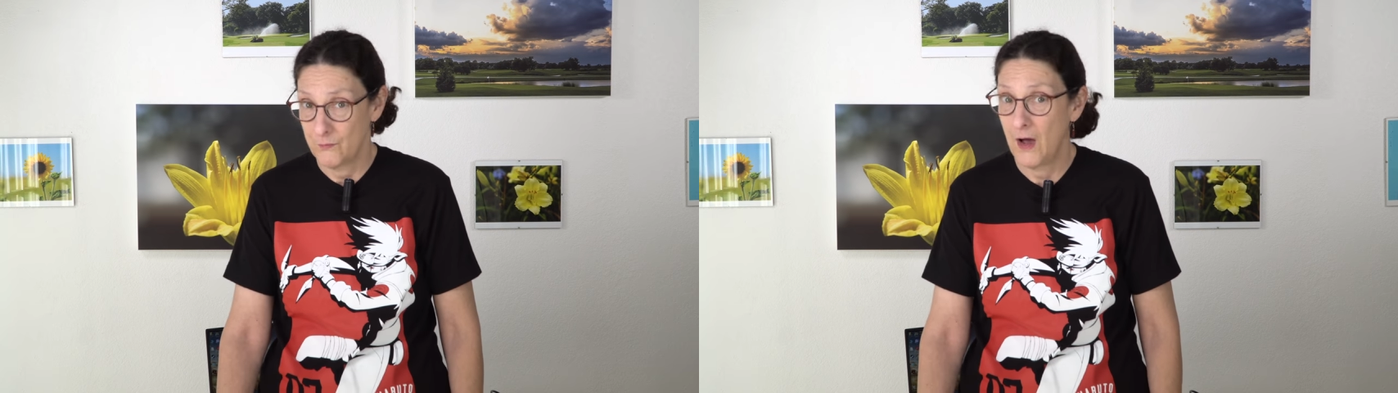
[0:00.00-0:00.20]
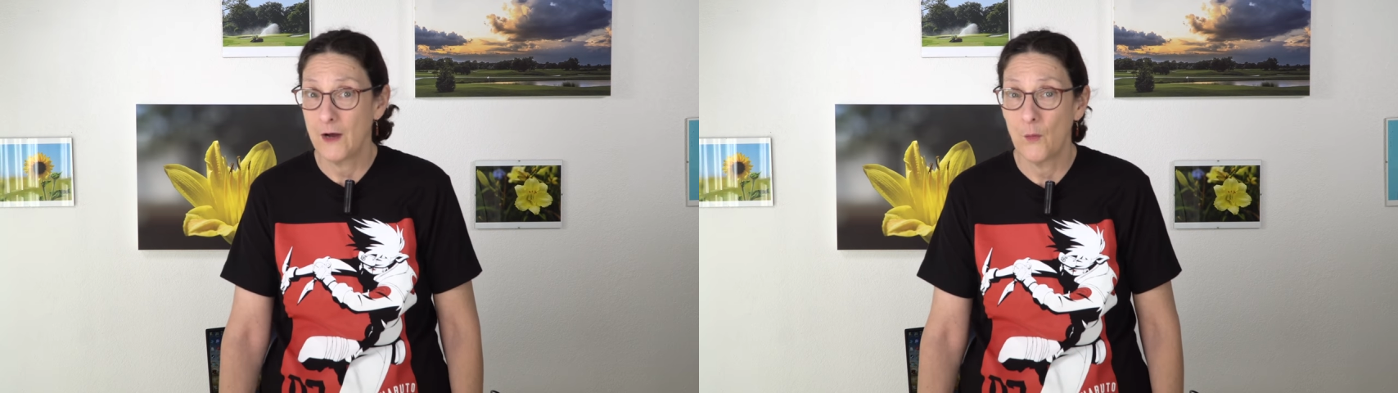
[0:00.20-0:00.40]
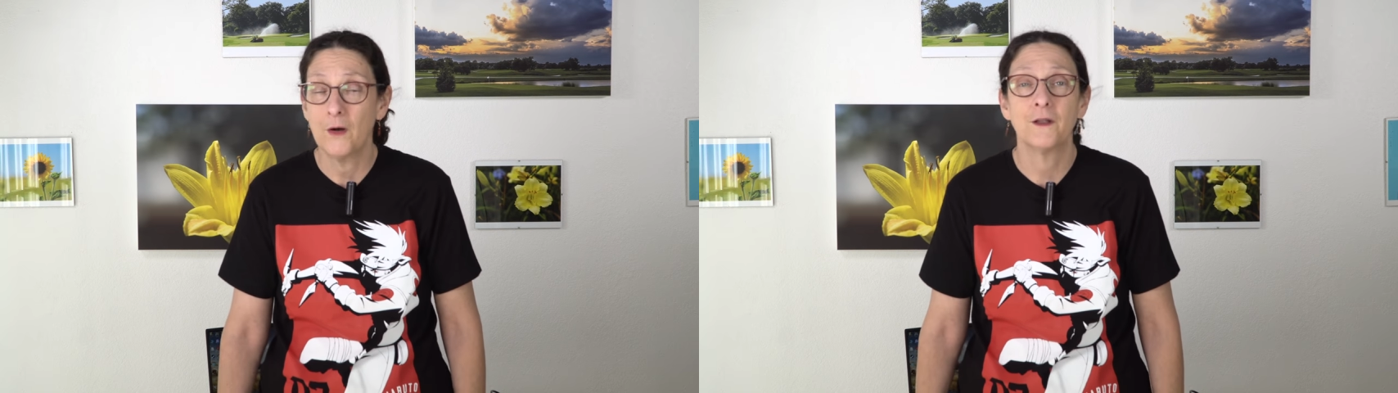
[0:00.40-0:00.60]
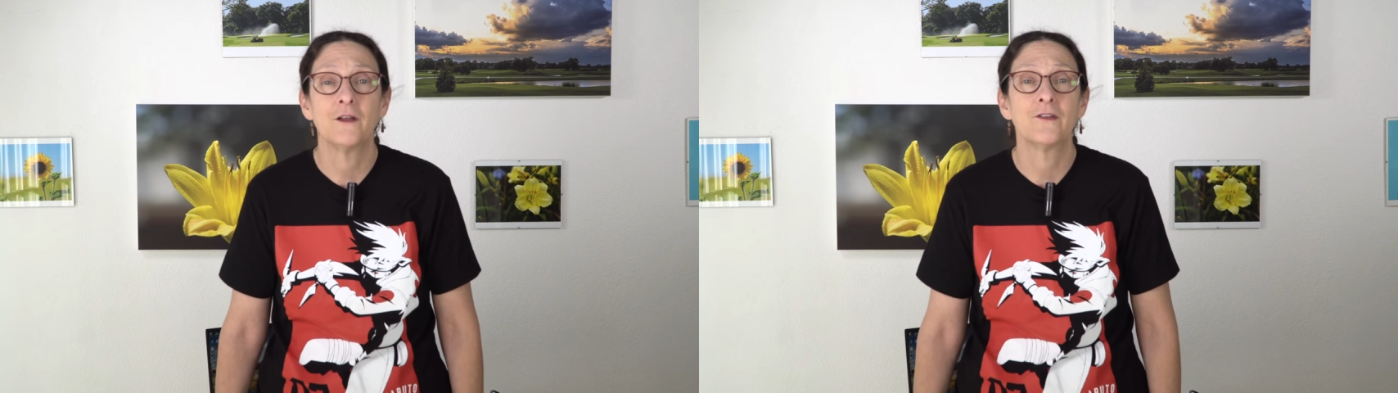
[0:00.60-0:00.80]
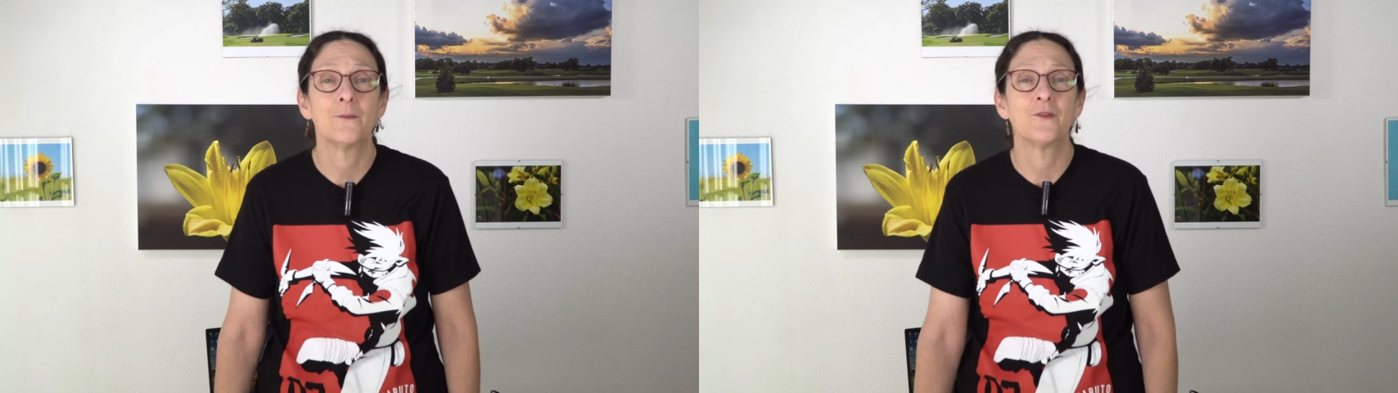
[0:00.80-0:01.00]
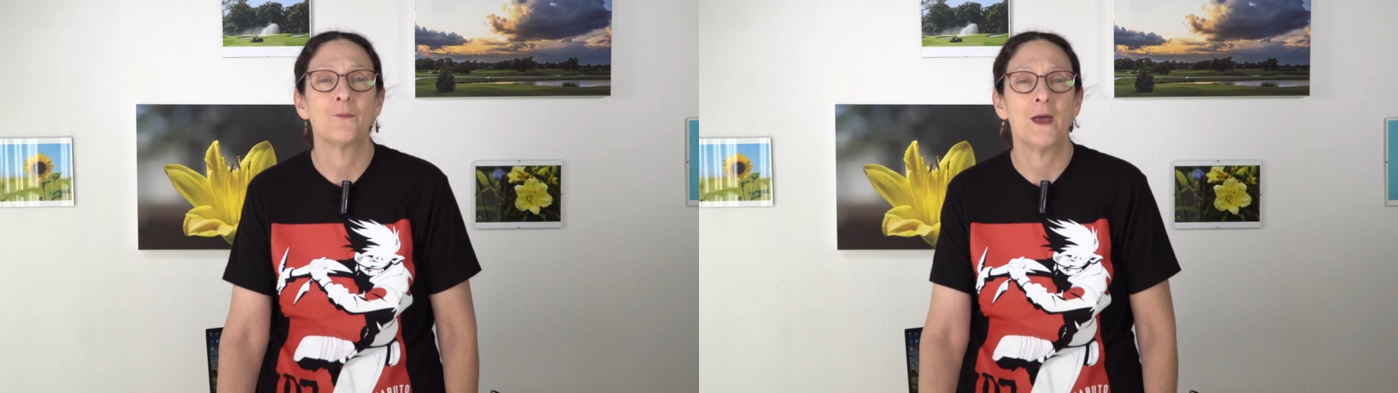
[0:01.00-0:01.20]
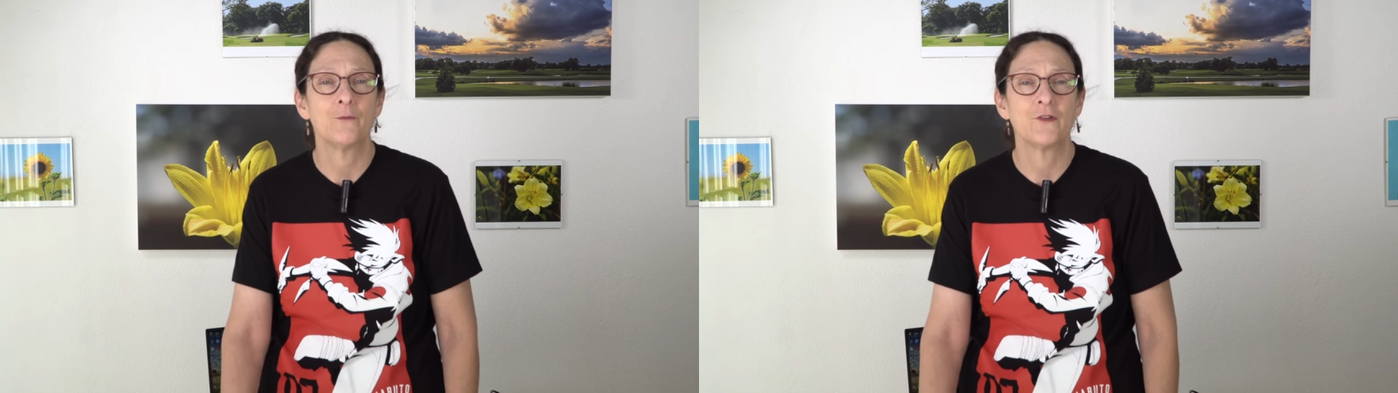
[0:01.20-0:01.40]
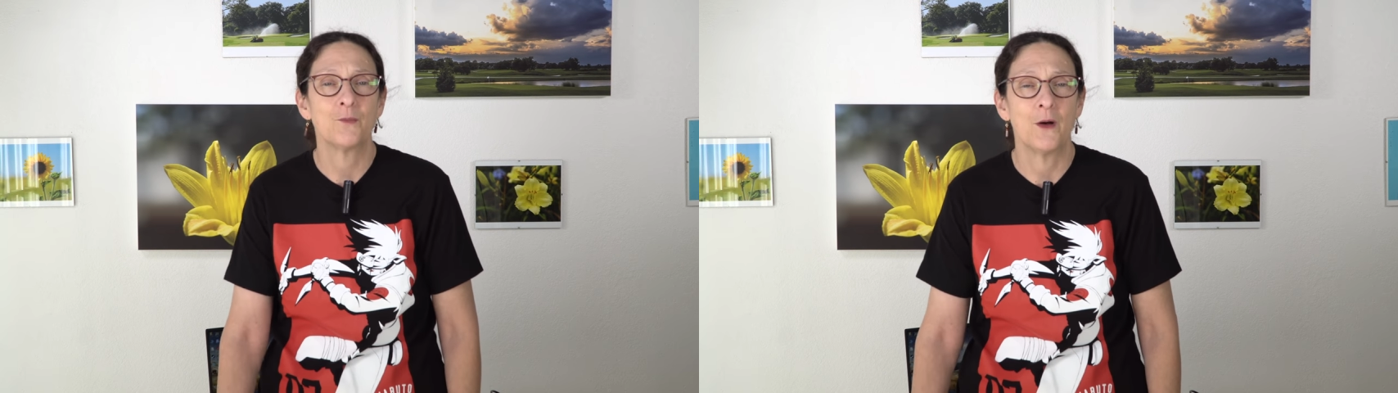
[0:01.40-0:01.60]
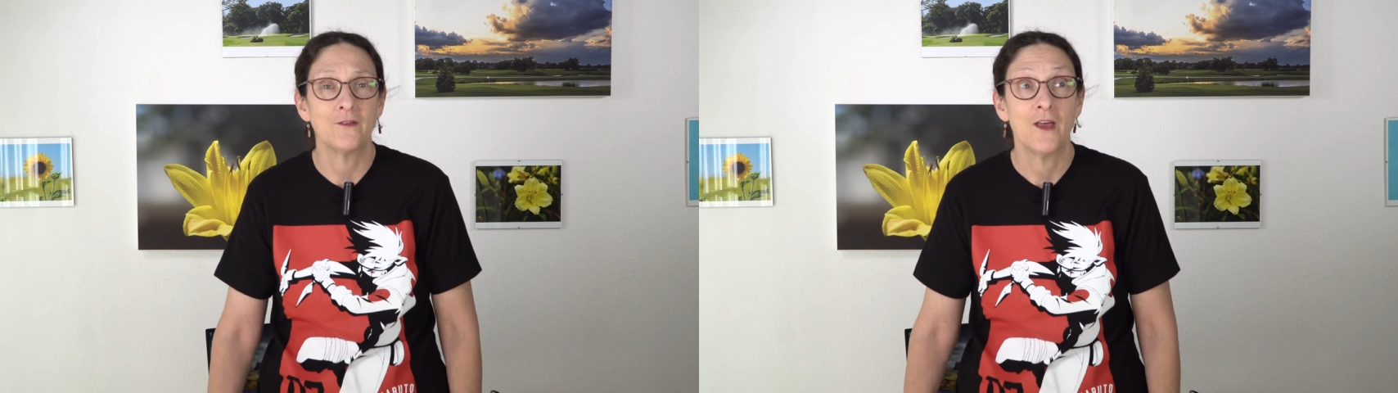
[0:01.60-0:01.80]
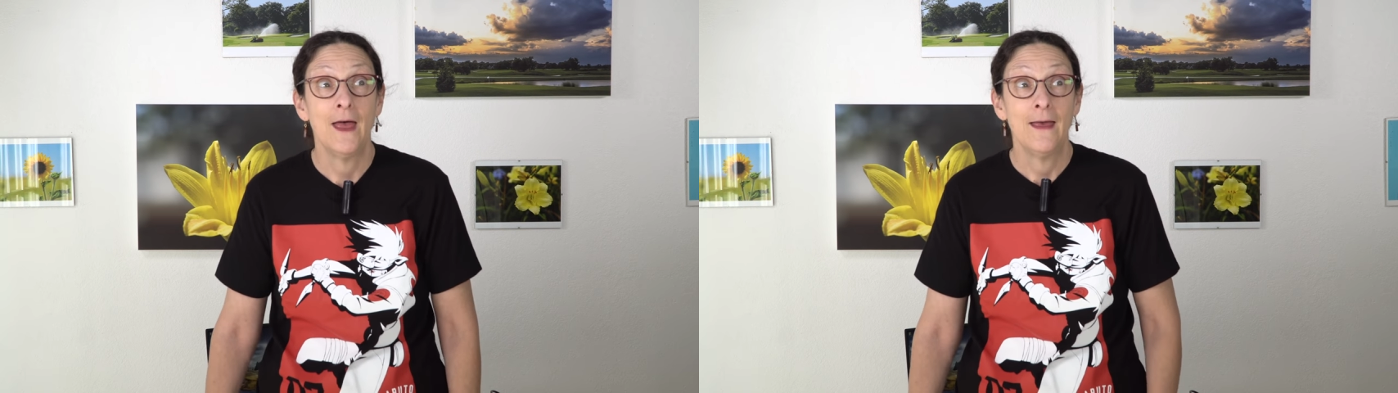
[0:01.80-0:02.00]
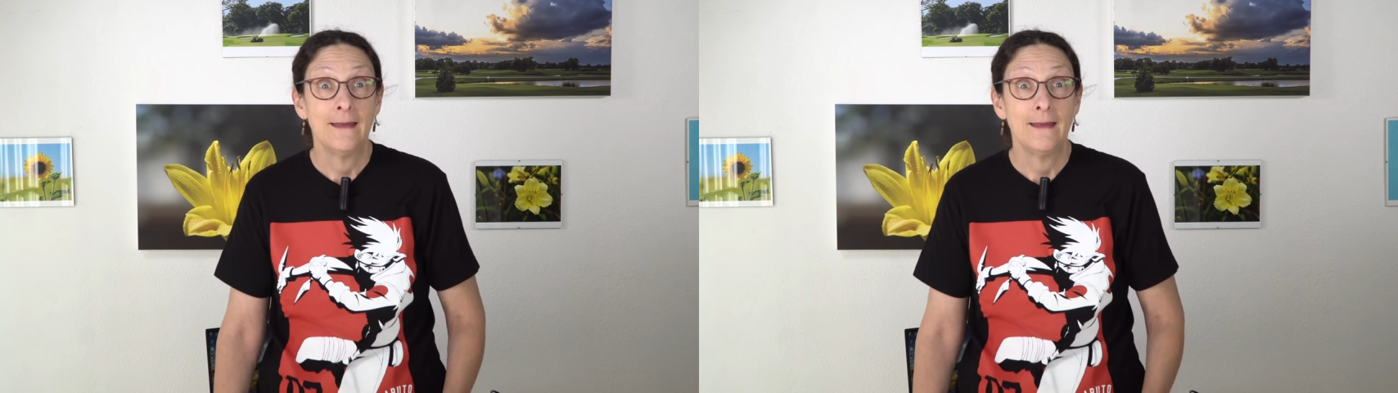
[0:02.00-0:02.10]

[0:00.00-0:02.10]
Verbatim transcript: high quality in terms of pen response